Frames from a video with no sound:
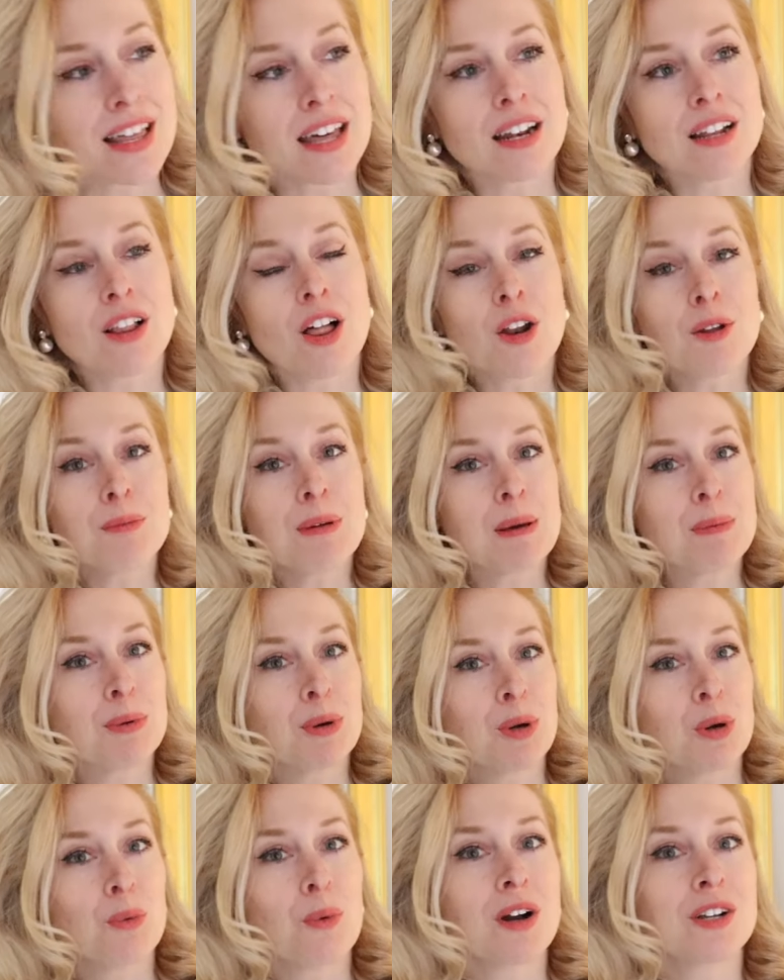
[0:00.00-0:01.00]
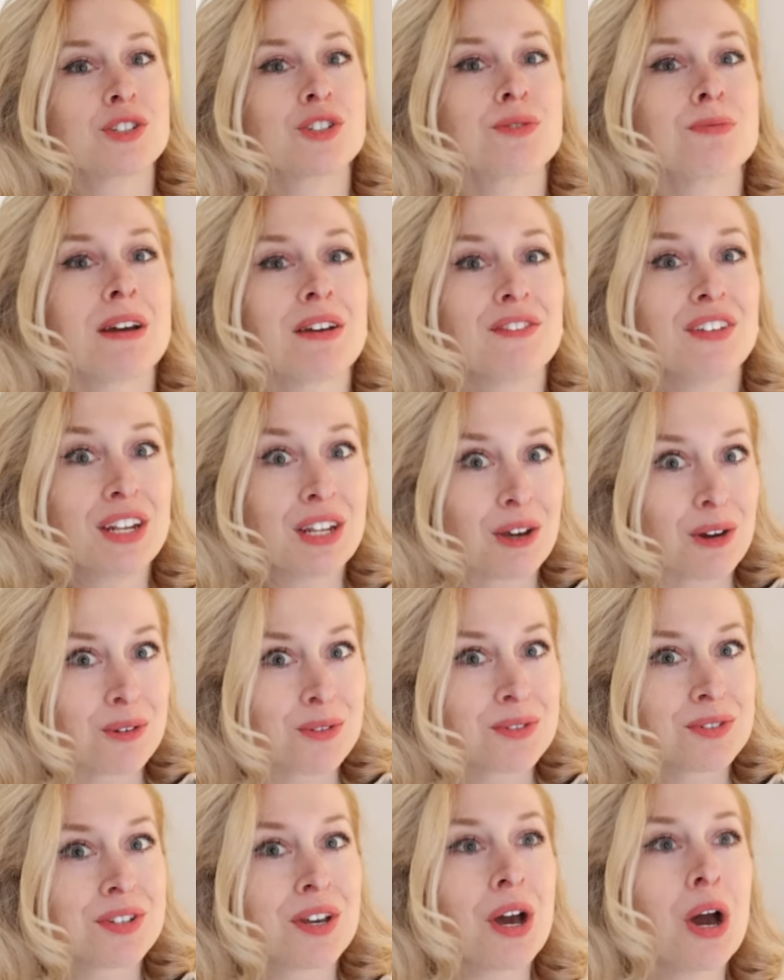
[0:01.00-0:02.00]
that a lot of people who watch my
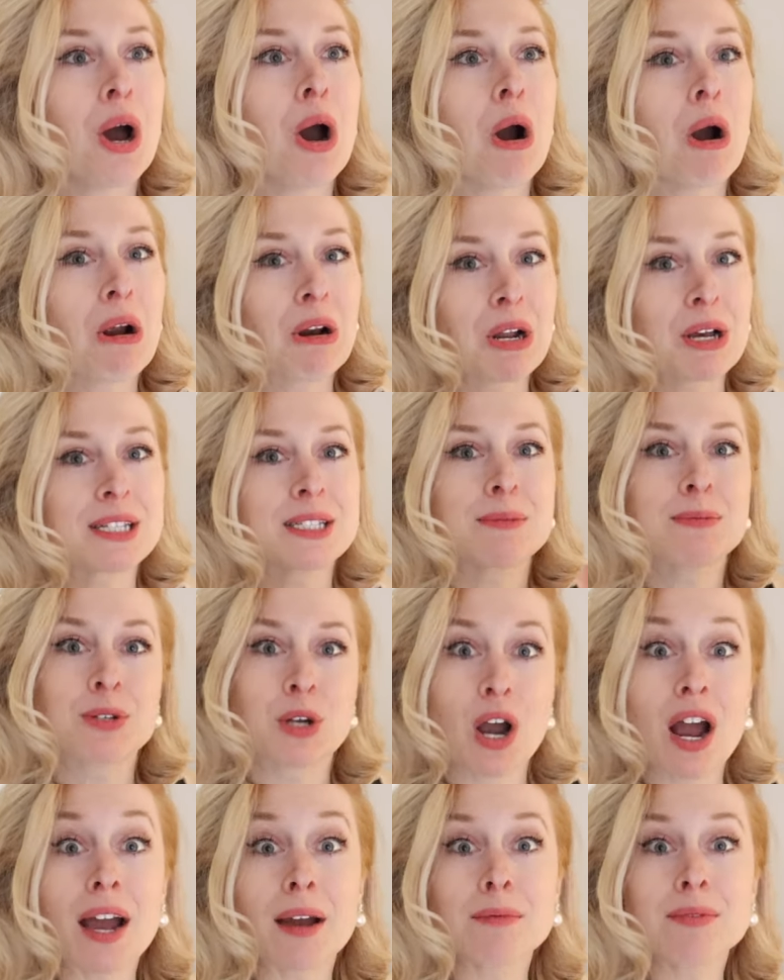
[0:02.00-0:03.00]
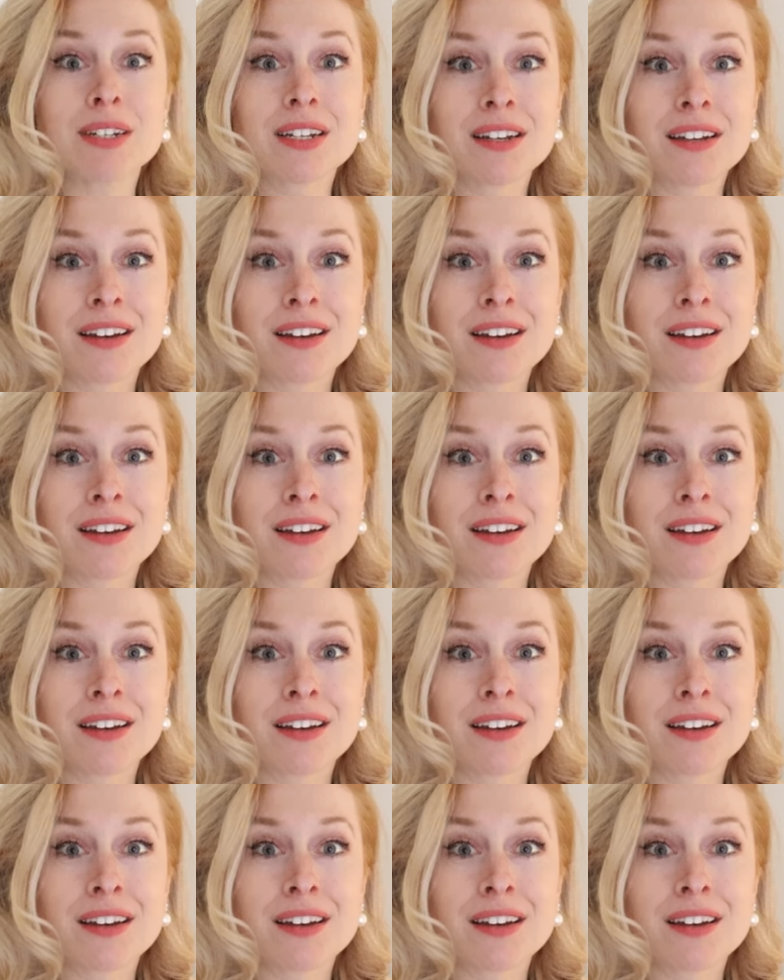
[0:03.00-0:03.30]
videos are not subscribed.